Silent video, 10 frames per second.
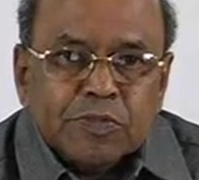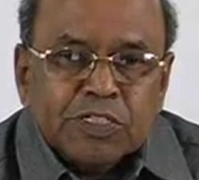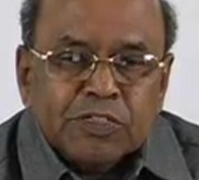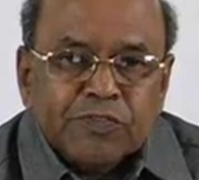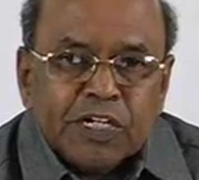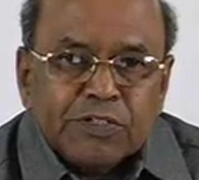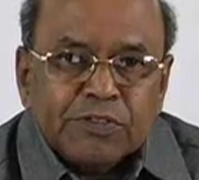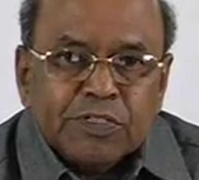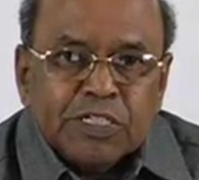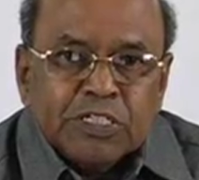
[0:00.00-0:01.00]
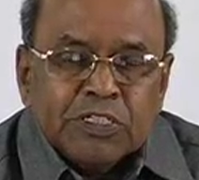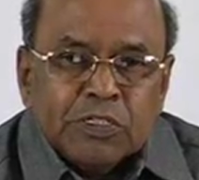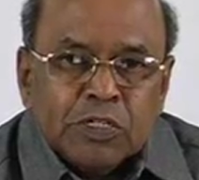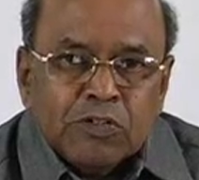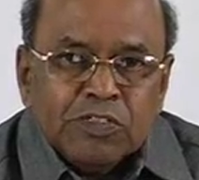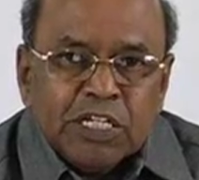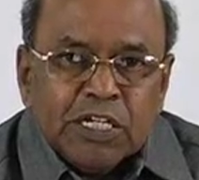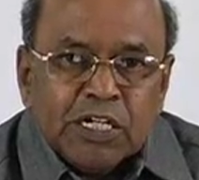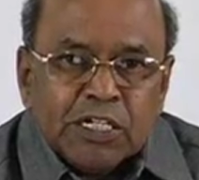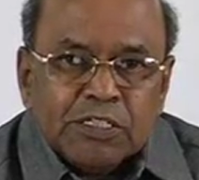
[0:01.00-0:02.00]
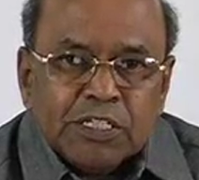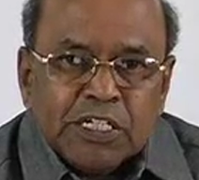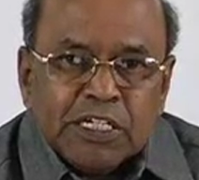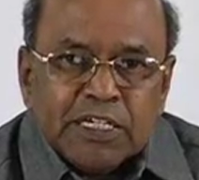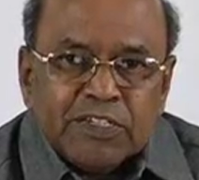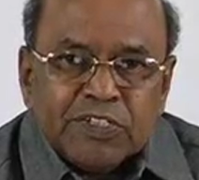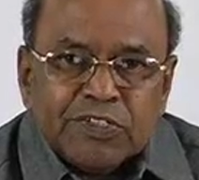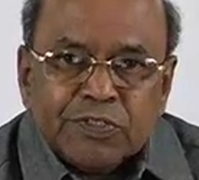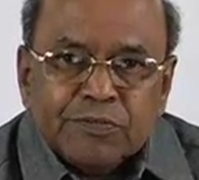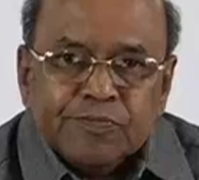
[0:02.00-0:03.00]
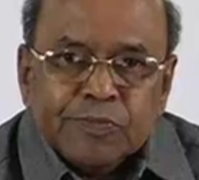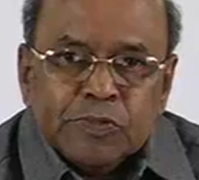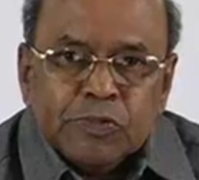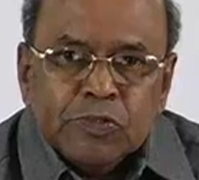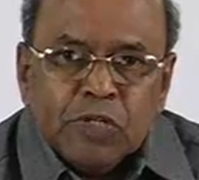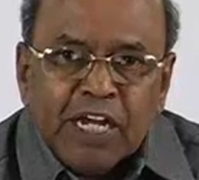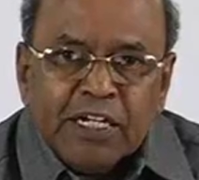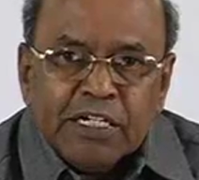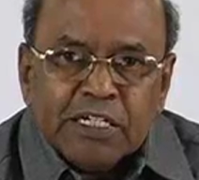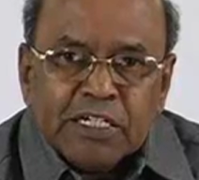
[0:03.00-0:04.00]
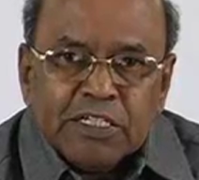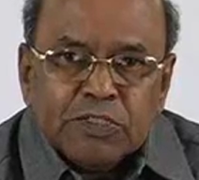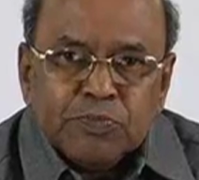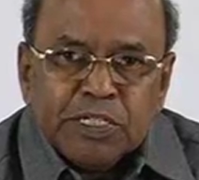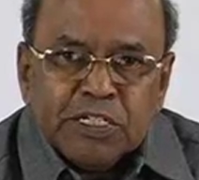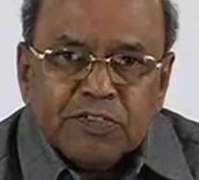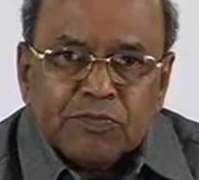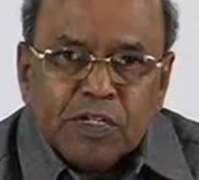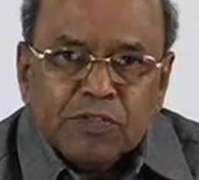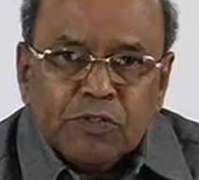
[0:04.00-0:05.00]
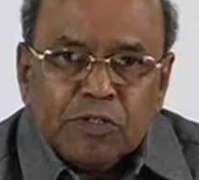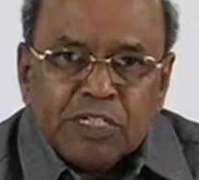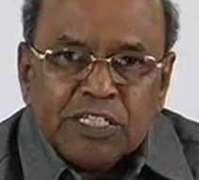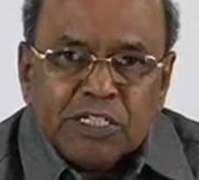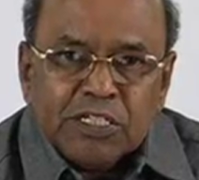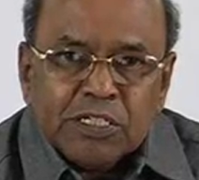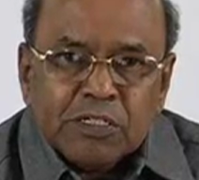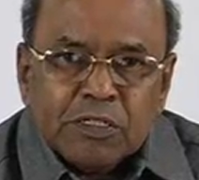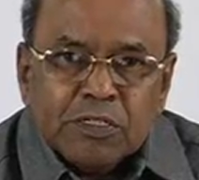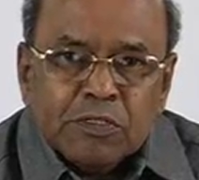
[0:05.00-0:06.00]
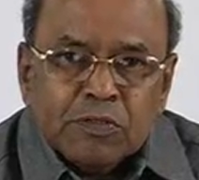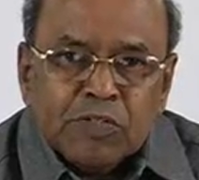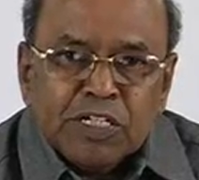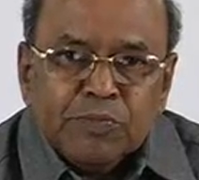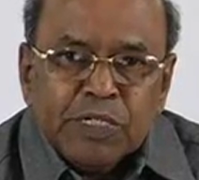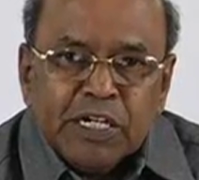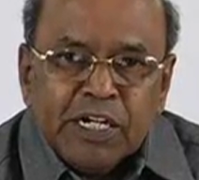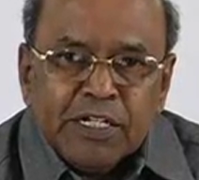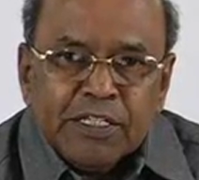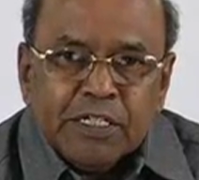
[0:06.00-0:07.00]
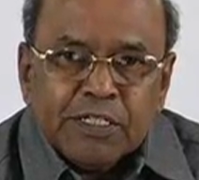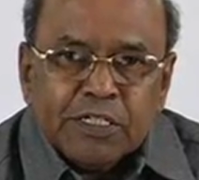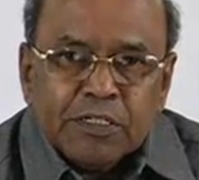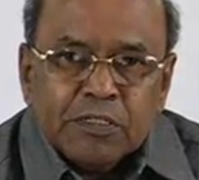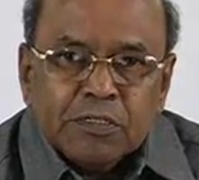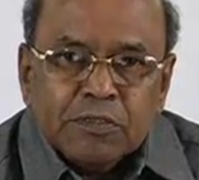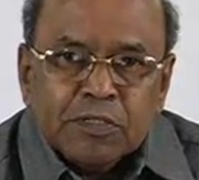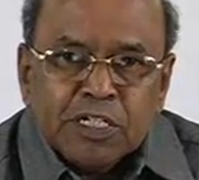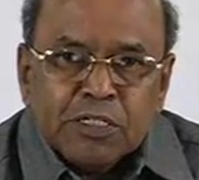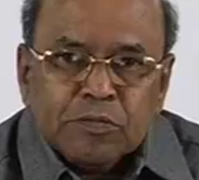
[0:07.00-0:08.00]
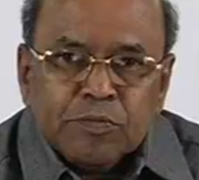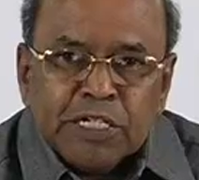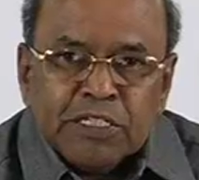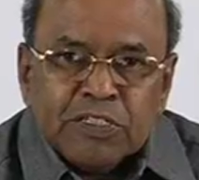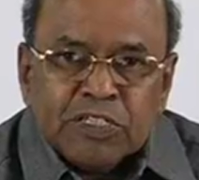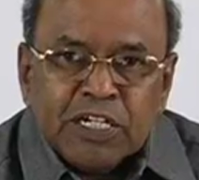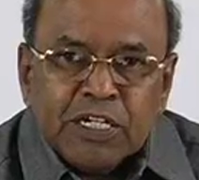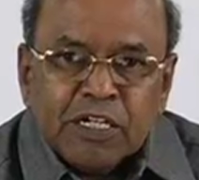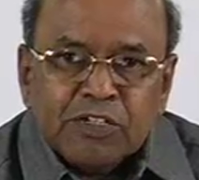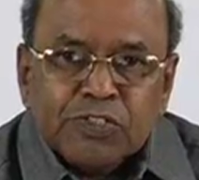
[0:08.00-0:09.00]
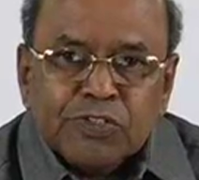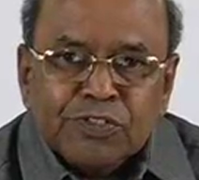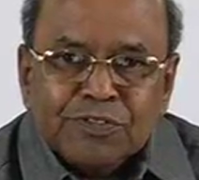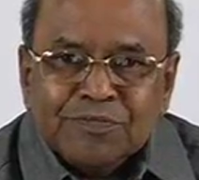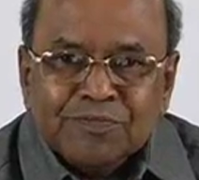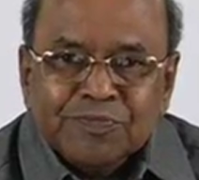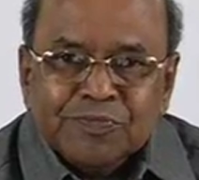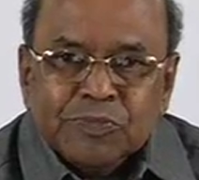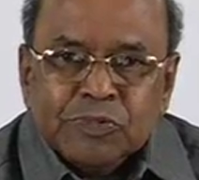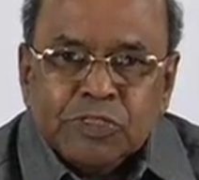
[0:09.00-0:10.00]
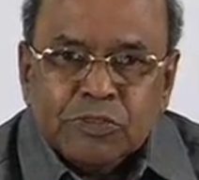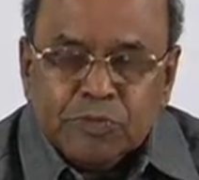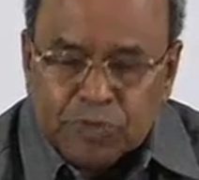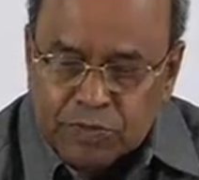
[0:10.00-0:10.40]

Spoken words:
in the front view. Now there are three cases, two identical spheres, one over the other, one behind the other, one by the side are shown. So